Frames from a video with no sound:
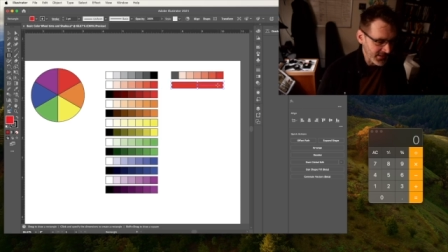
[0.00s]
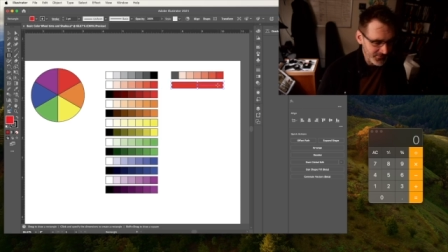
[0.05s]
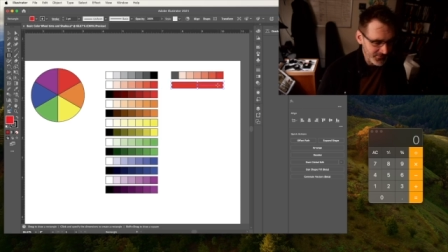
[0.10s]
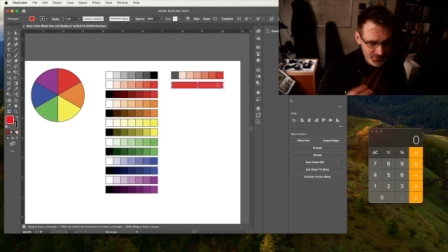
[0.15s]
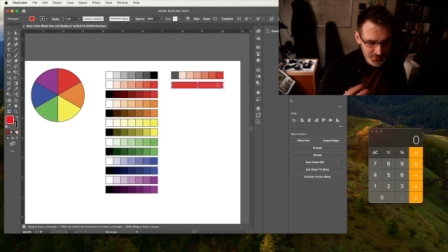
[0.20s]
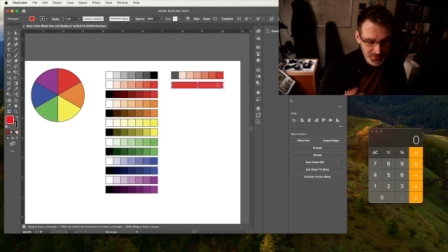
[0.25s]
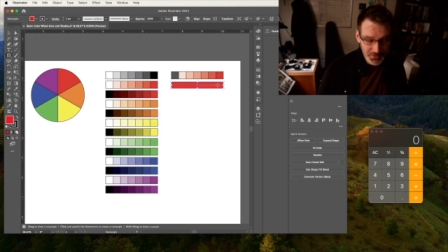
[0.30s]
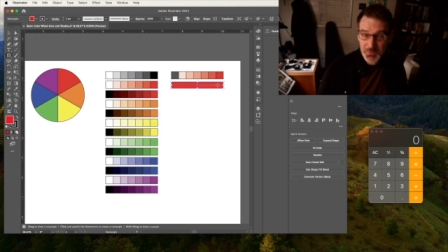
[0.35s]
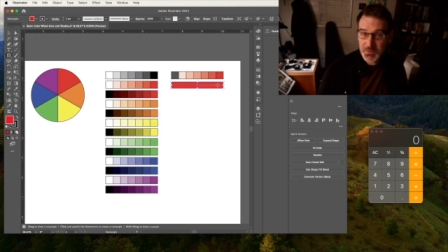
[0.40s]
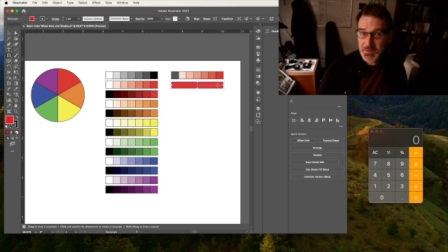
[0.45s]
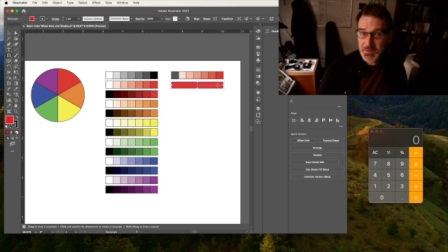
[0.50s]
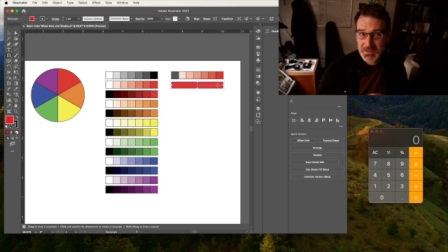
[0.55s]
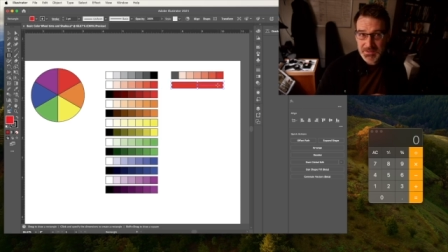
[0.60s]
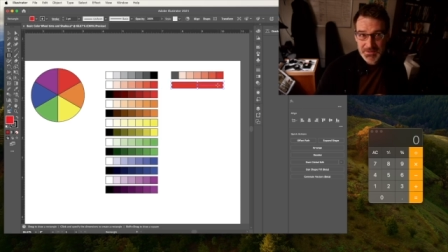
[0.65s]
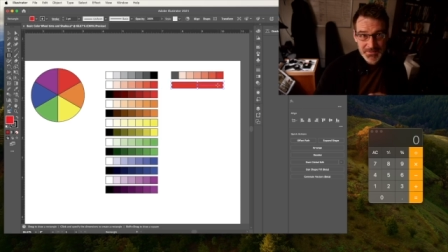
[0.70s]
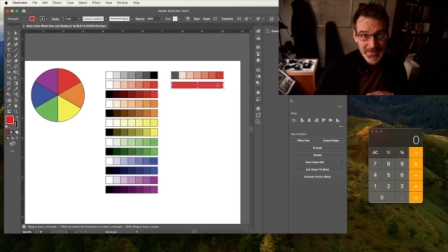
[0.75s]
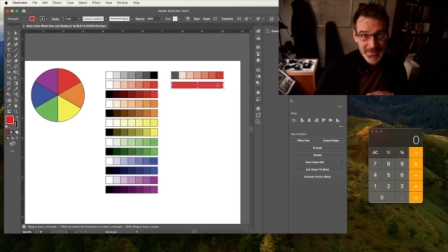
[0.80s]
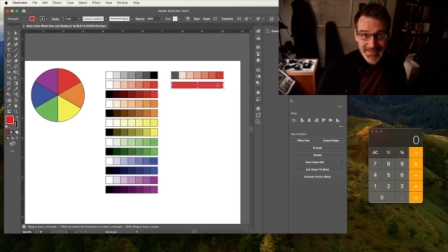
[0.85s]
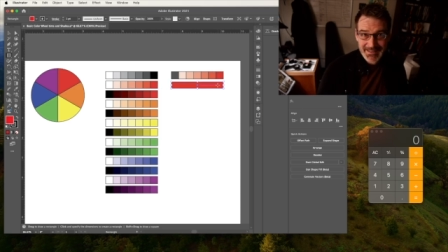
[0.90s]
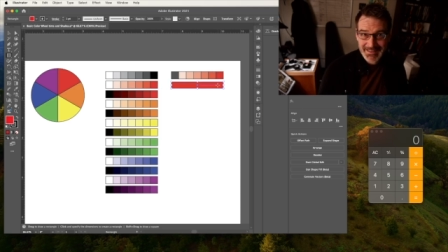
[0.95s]
like if you don't want
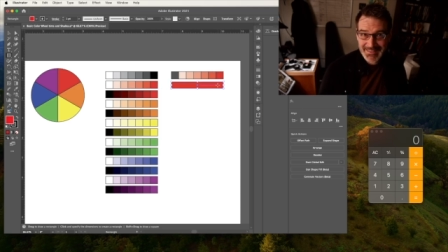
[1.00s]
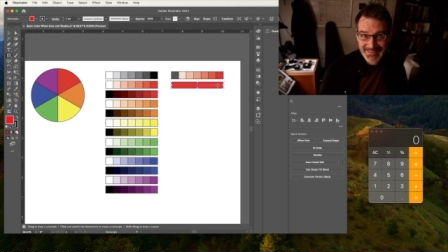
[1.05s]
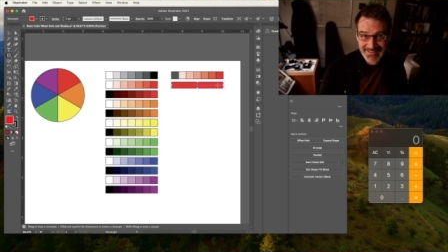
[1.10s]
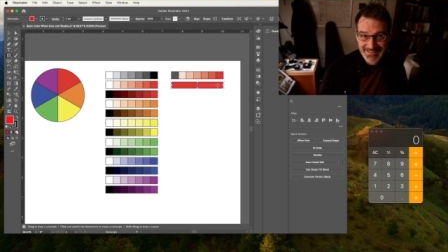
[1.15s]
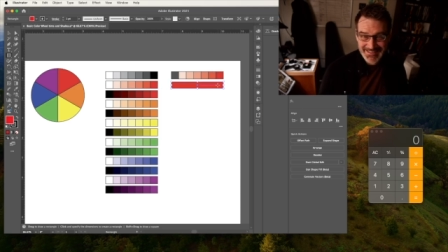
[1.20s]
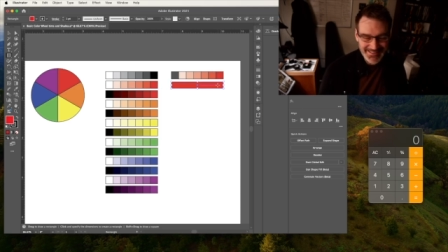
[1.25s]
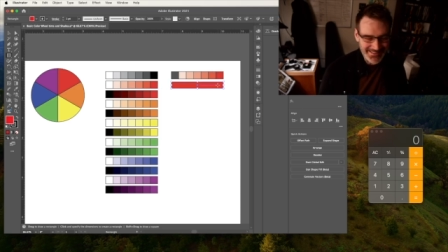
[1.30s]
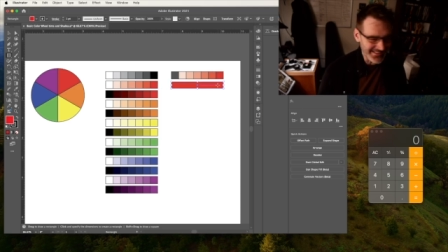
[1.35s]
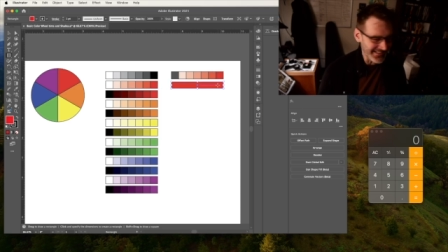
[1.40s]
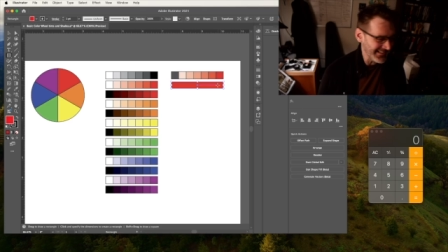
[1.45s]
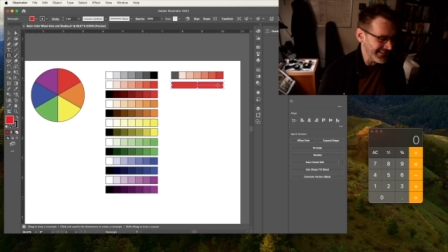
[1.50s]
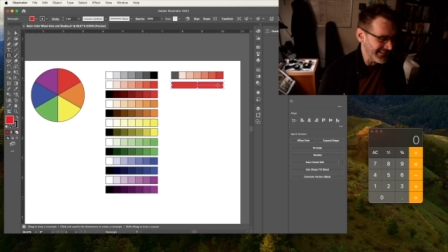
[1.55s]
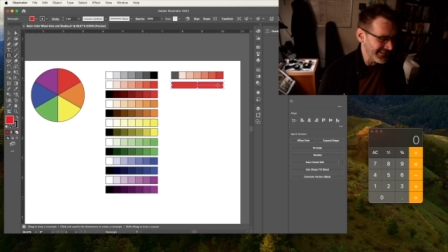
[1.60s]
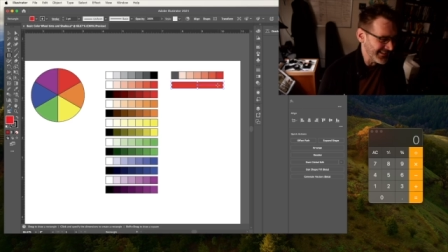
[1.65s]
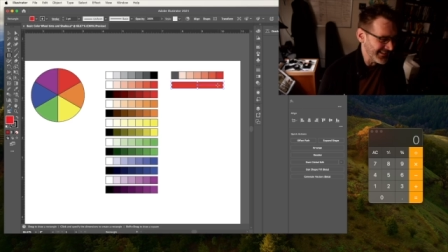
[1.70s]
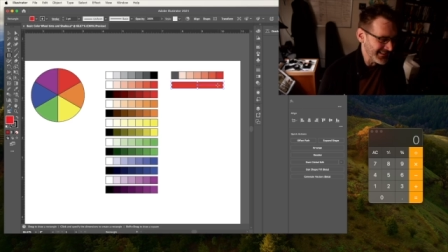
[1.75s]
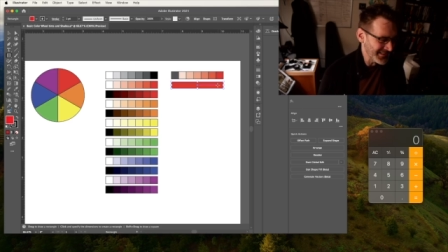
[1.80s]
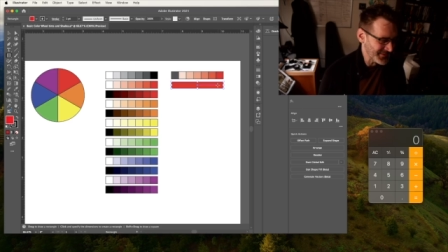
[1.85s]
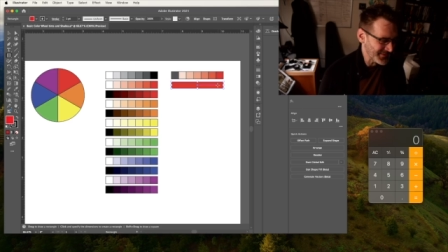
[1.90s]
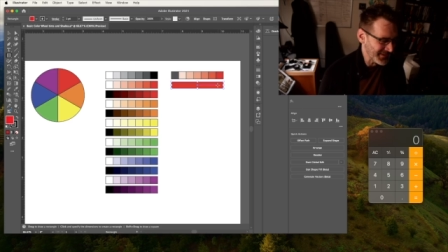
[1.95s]
to do any thinking at
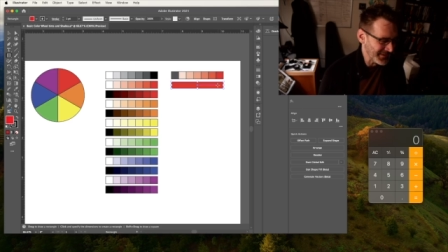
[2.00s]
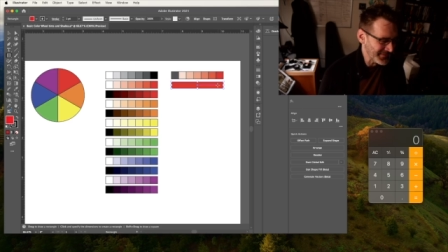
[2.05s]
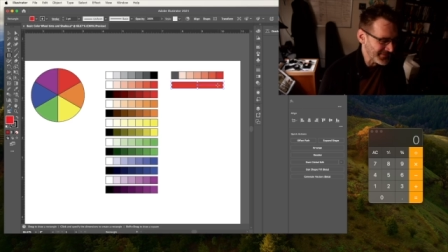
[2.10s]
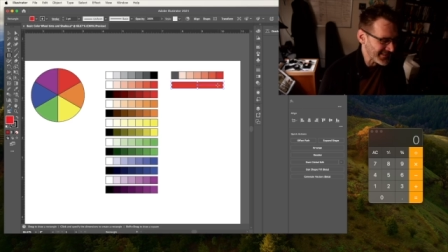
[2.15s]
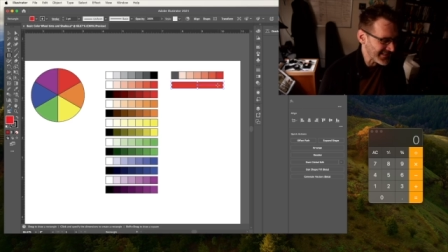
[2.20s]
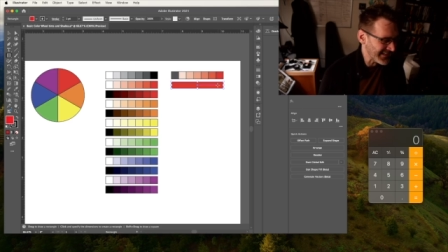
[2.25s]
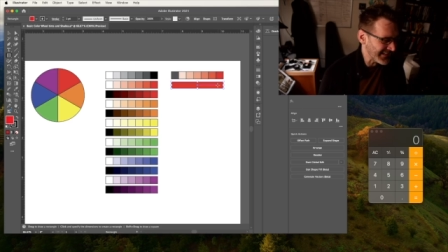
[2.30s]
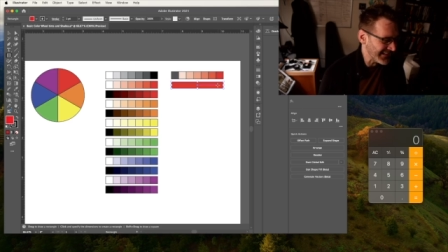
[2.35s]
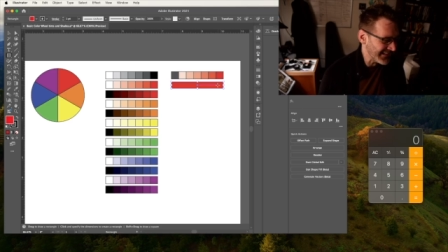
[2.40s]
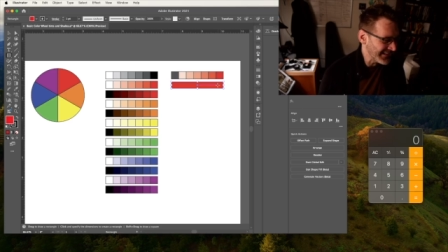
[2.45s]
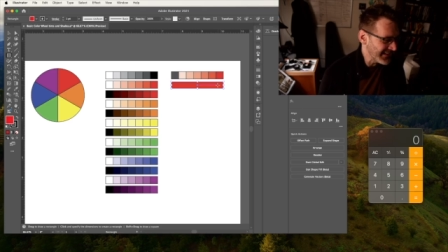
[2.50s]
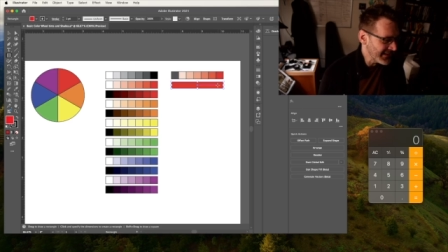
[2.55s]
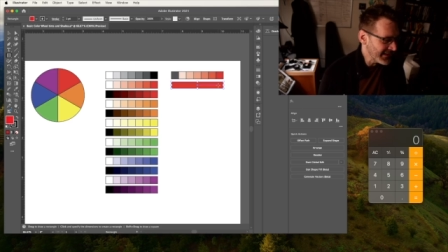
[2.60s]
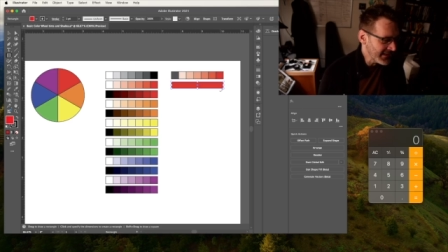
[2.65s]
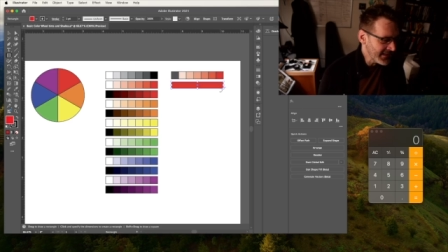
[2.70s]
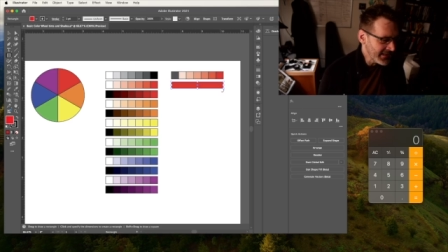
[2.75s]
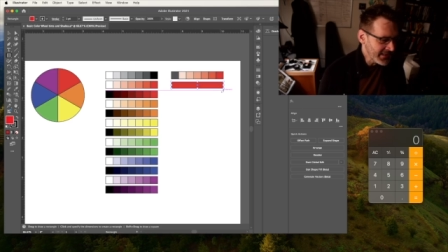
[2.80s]
all, is what I'm saying,